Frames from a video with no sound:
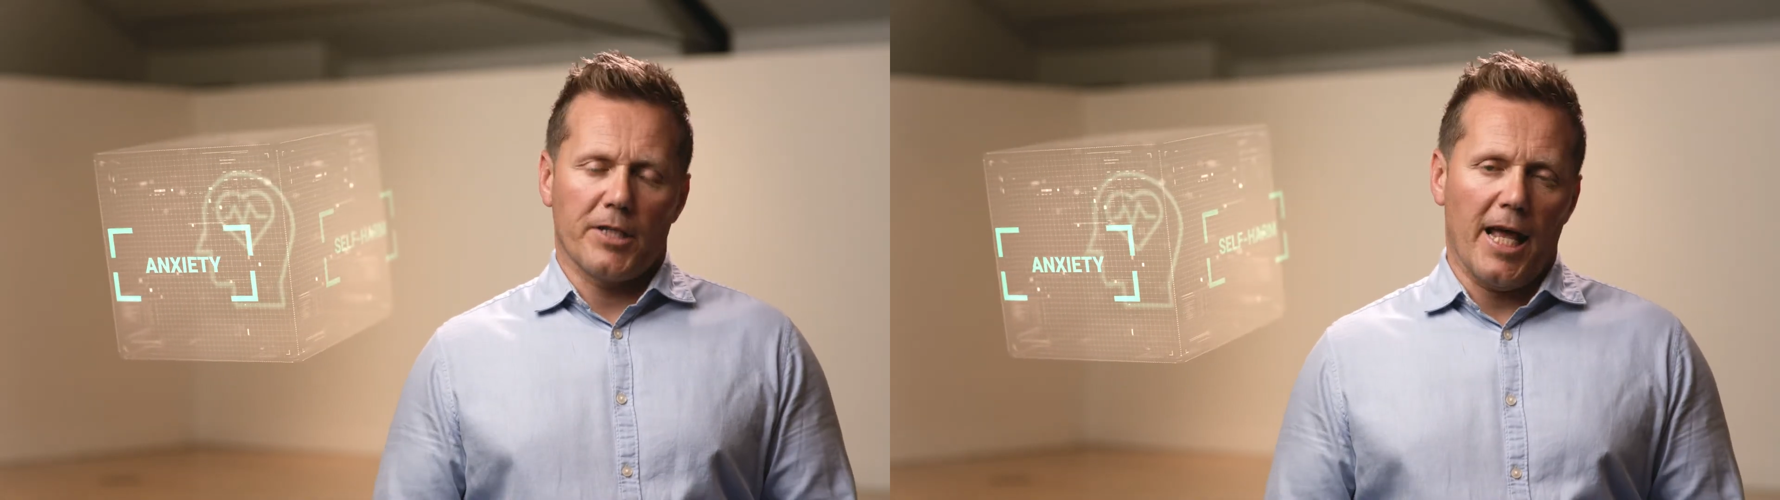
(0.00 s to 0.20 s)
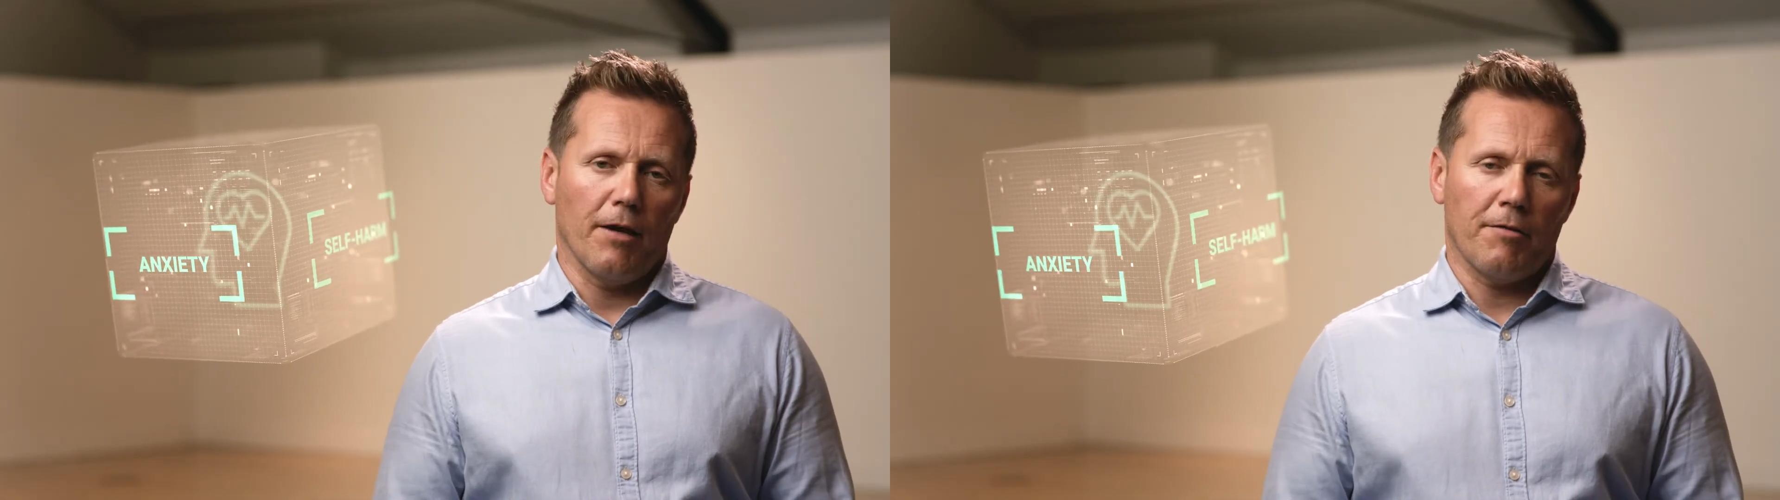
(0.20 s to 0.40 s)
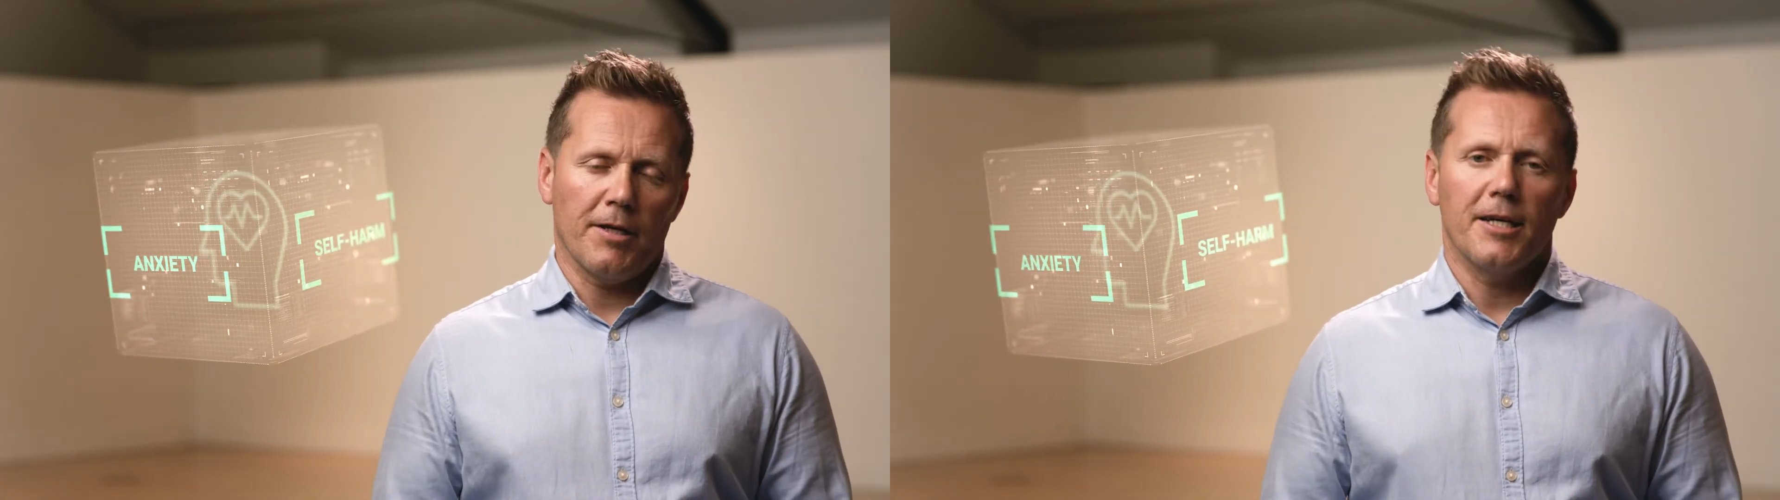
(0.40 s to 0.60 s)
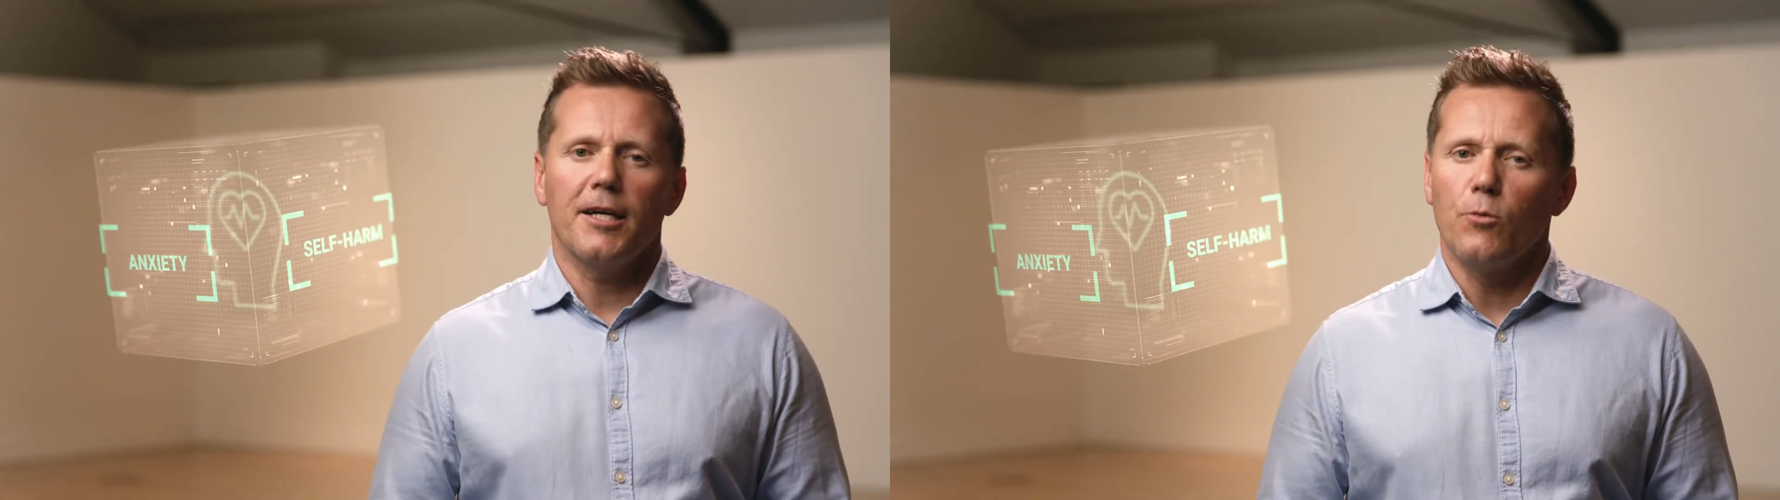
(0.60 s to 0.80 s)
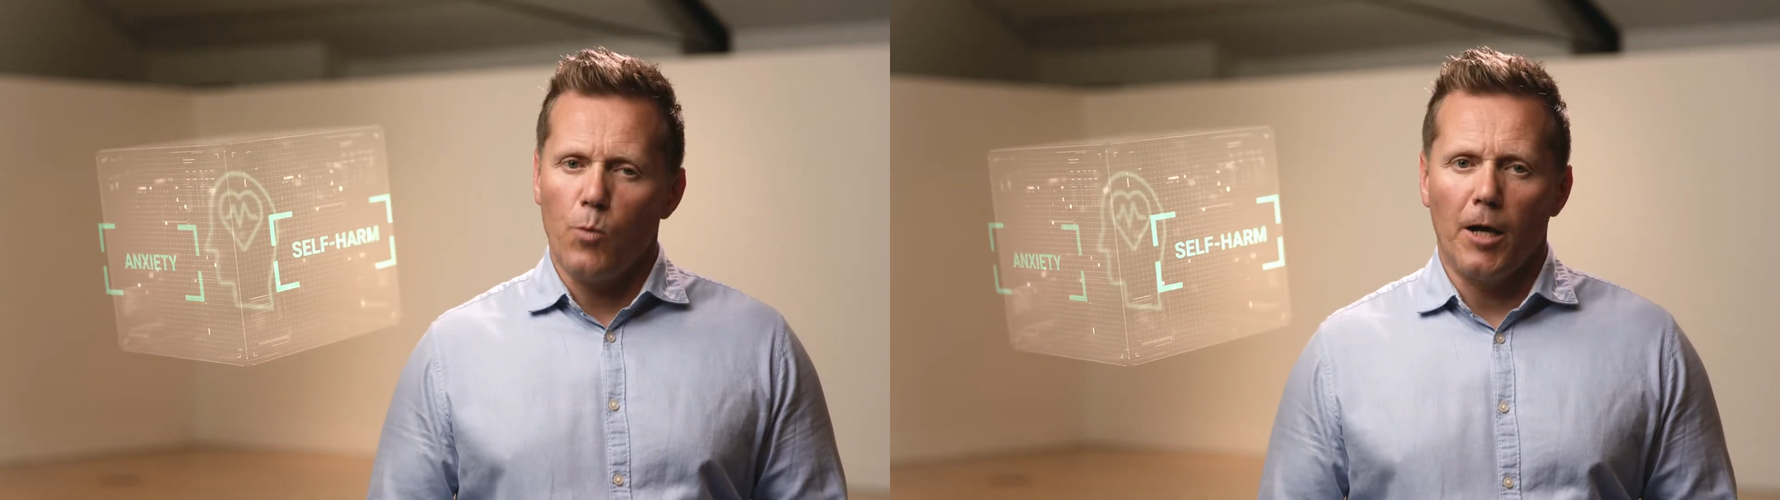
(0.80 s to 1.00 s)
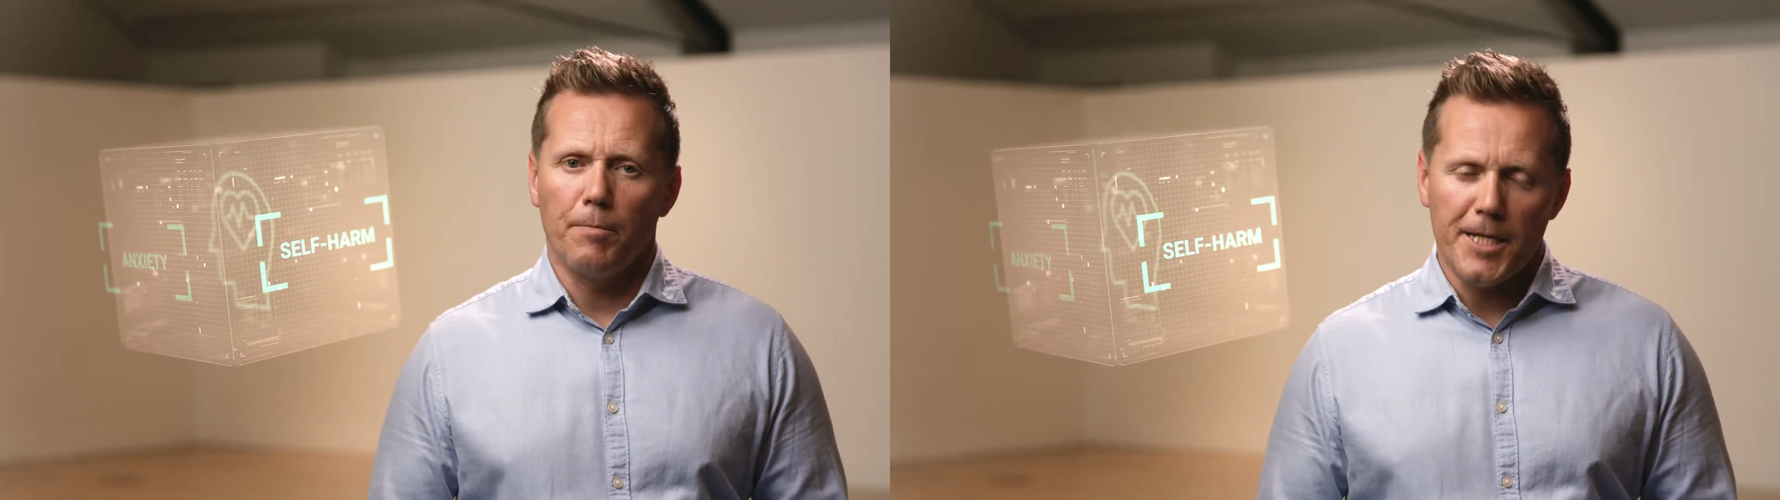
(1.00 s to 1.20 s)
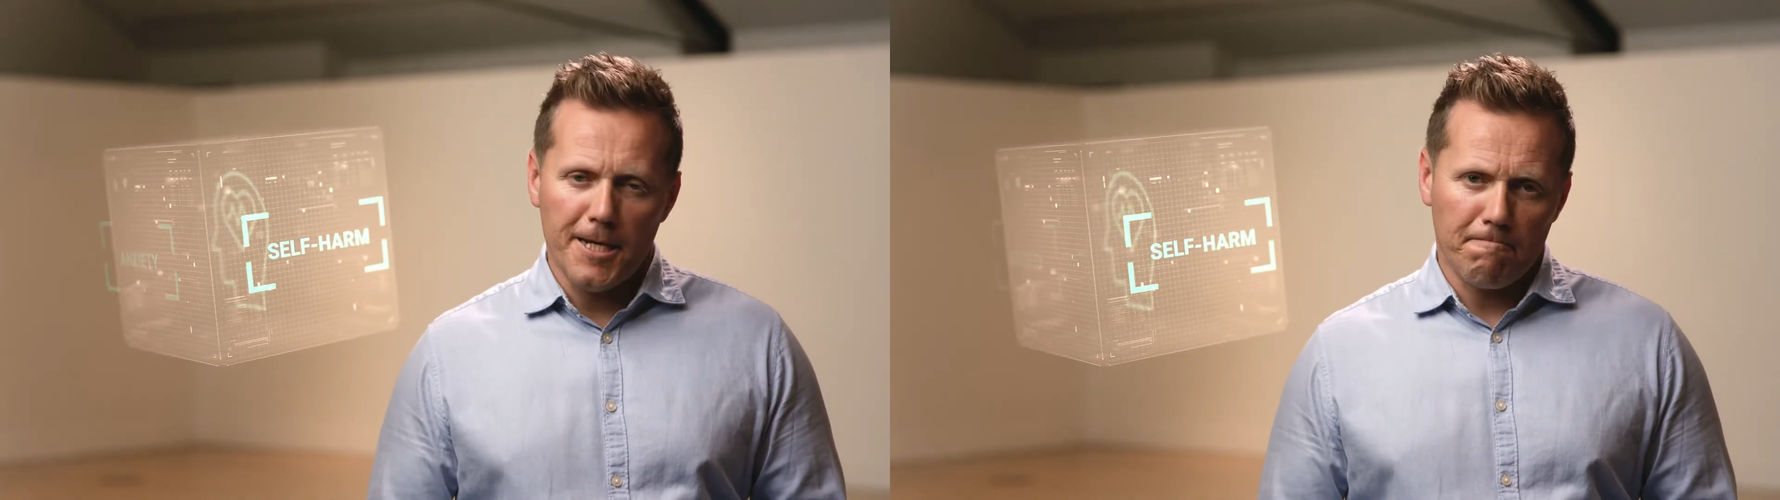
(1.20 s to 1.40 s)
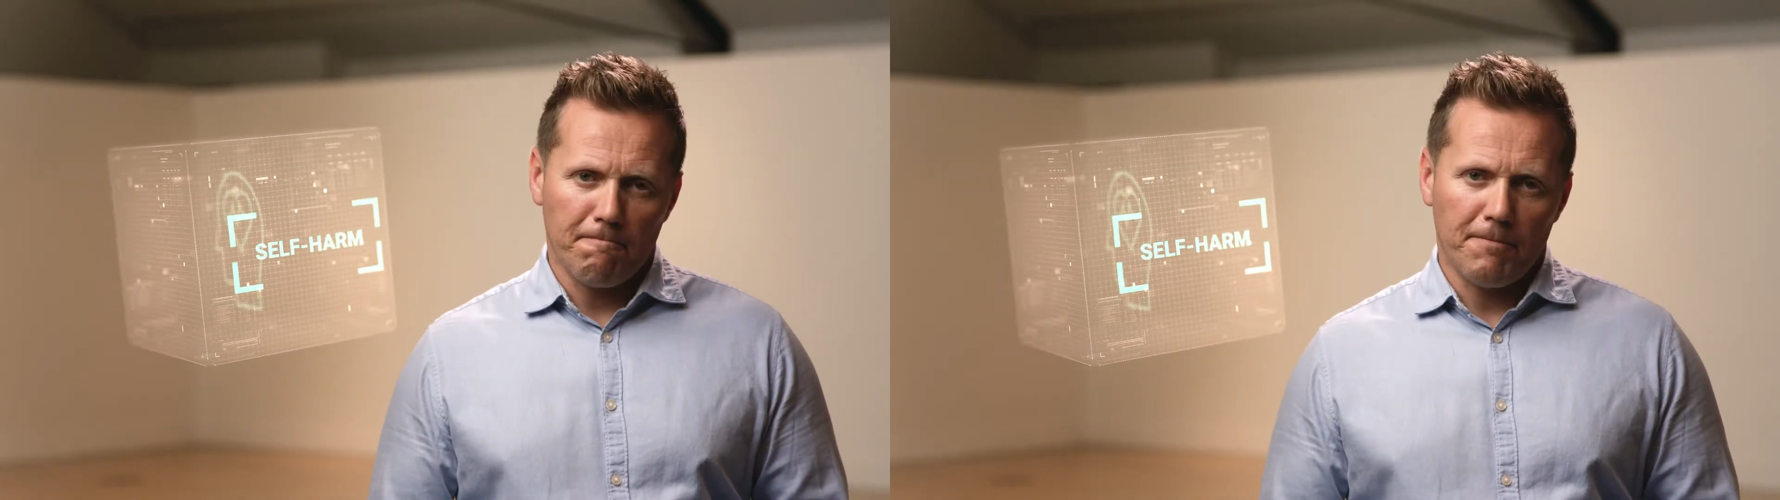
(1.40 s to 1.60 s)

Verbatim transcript: health and well-being.